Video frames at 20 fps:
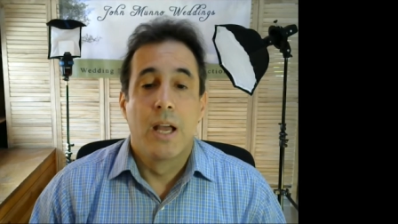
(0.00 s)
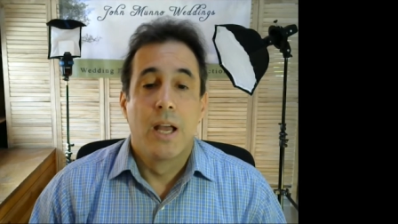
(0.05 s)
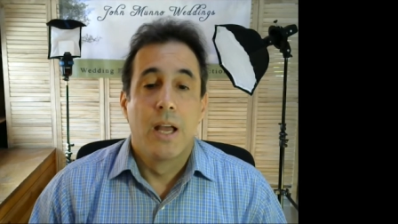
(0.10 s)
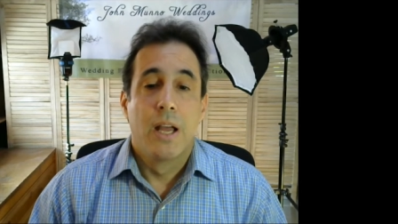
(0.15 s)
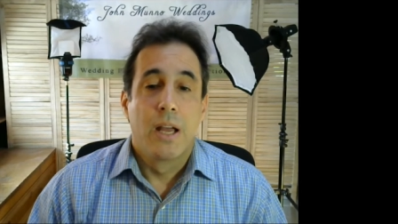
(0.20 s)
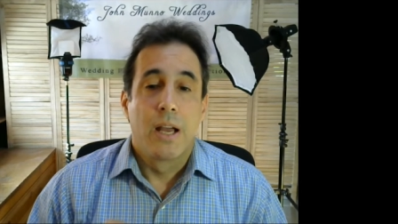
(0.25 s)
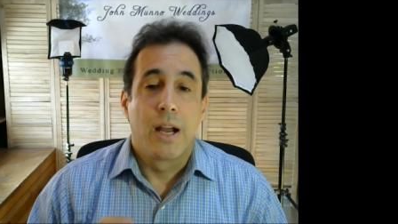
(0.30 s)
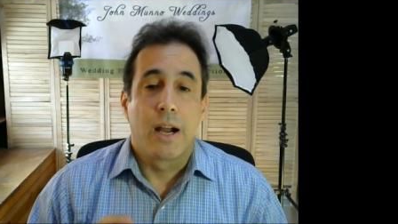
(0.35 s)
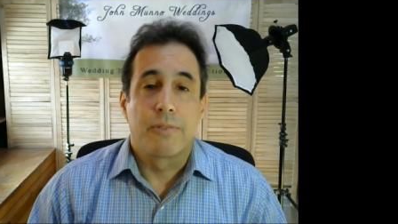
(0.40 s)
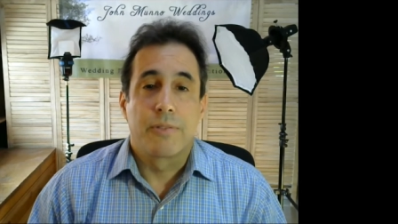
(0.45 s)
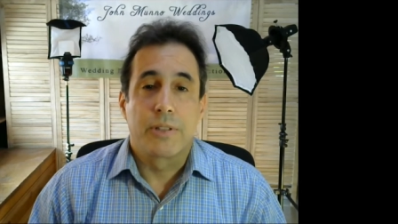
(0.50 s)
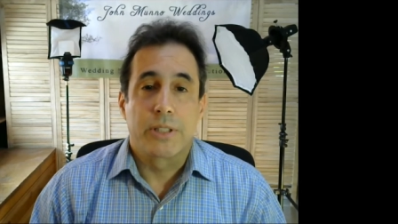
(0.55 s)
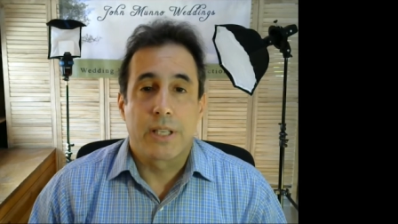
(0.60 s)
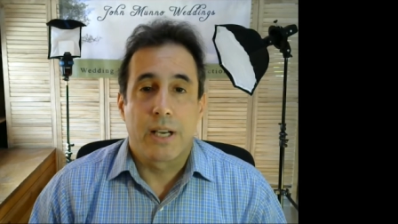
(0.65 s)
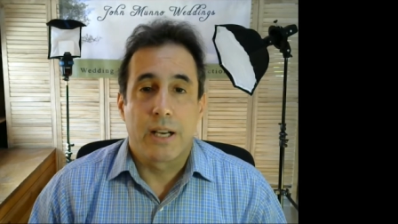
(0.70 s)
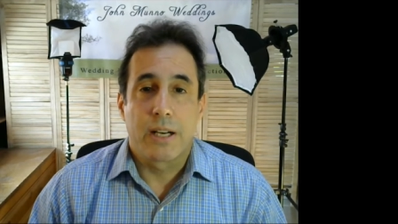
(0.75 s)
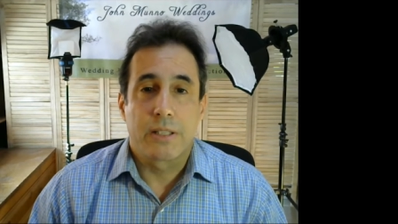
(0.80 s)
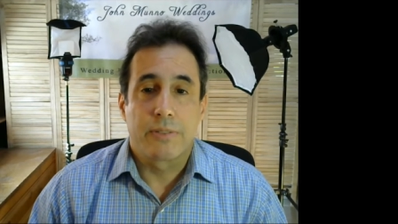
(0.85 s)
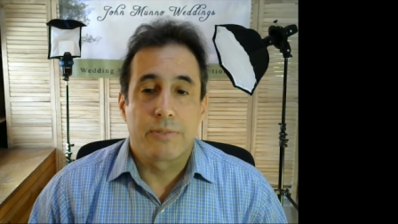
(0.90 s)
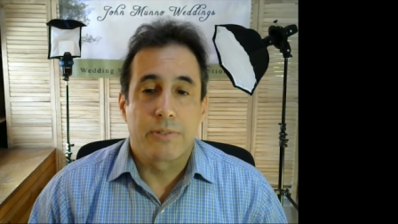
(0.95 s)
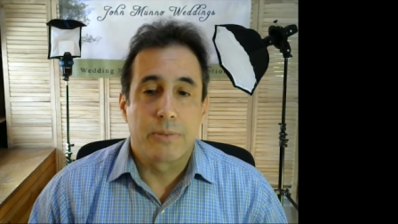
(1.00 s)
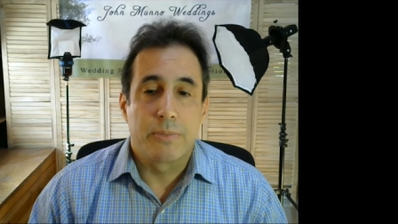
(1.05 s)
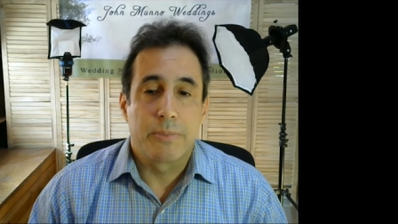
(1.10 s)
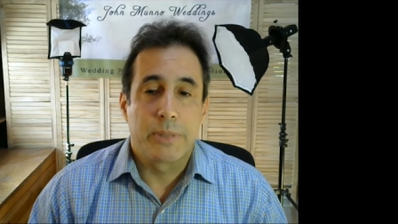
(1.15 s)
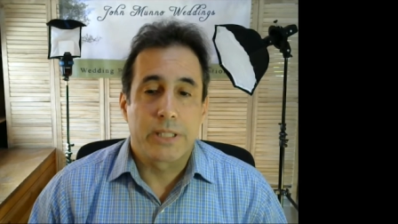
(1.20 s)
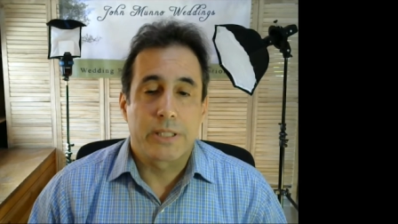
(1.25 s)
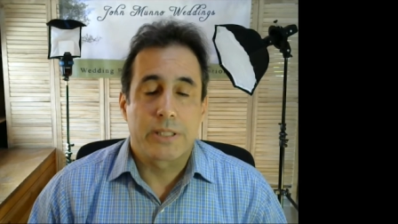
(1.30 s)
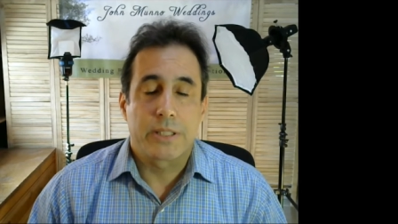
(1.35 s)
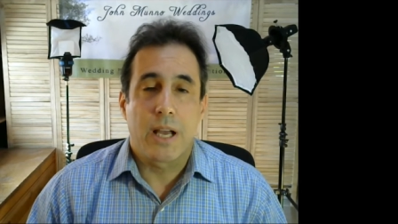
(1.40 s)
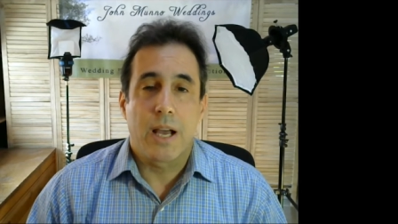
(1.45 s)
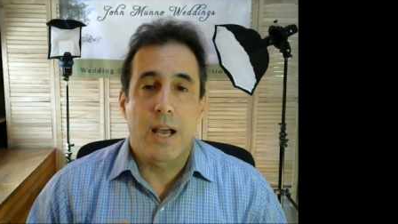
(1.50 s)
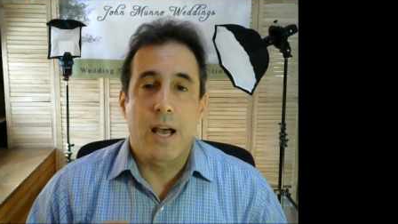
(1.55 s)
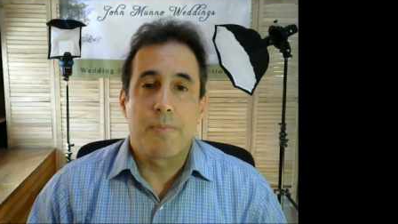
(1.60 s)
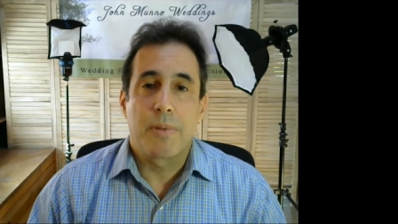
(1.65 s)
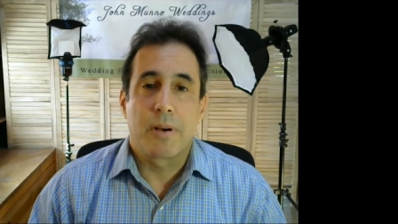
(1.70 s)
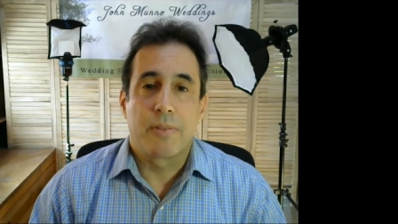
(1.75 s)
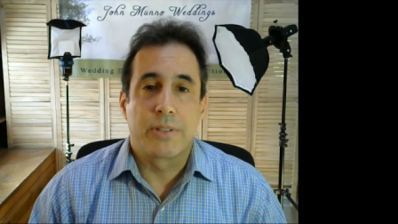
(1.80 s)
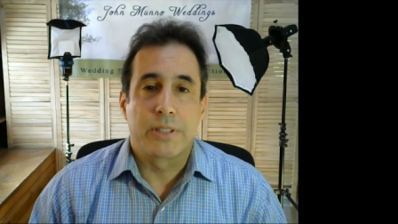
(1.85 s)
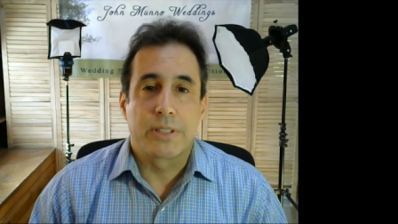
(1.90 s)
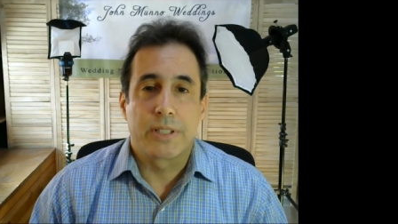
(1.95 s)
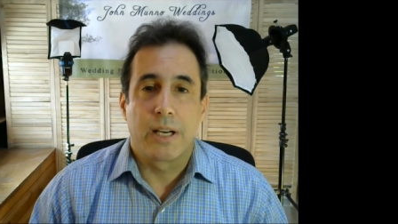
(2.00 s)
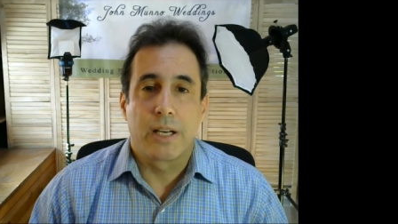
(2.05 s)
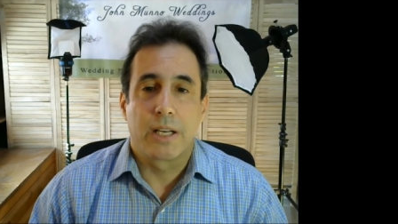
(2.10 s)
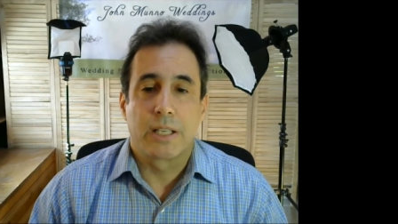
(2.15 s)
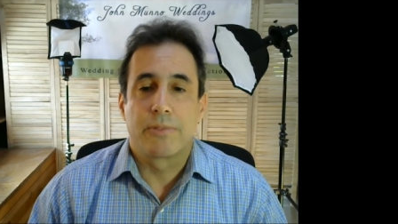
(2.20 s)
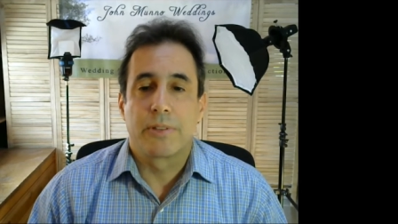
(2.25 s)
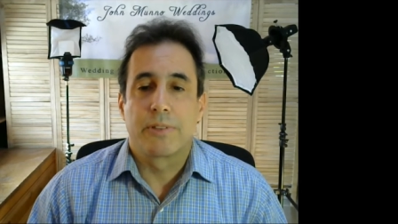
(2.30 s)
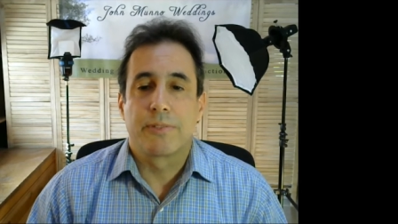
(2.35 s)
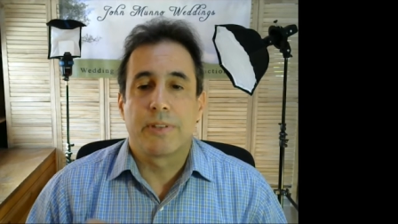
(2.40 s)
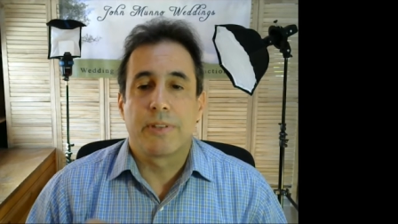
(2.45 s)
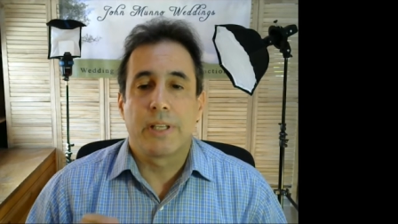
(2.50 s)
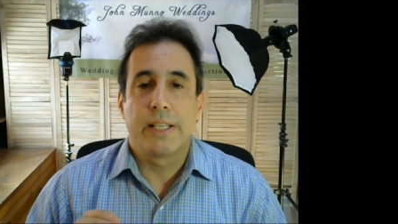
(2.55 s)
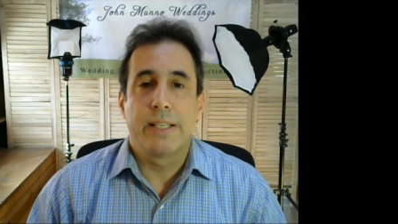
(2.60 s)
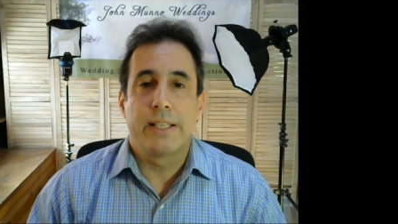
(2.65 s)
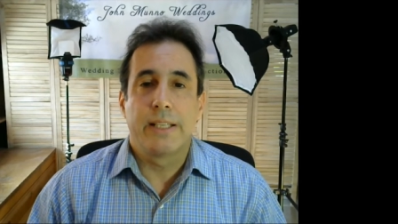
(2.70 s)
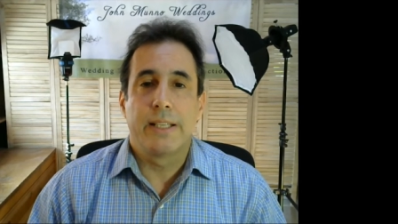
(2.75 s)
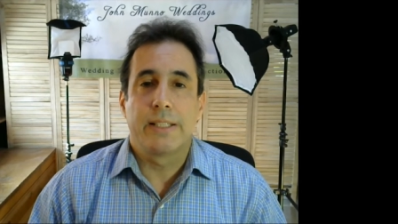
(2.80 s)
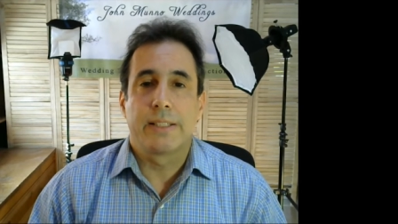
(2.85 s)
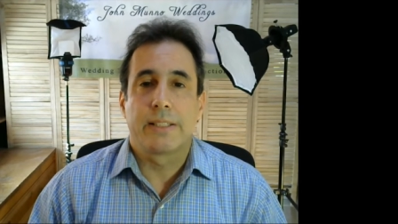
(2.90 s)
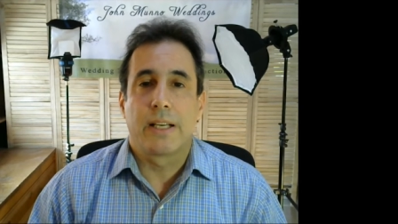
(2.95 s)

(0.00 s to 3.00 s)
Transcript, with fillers: Our photographer messed up. Our photographer flaked.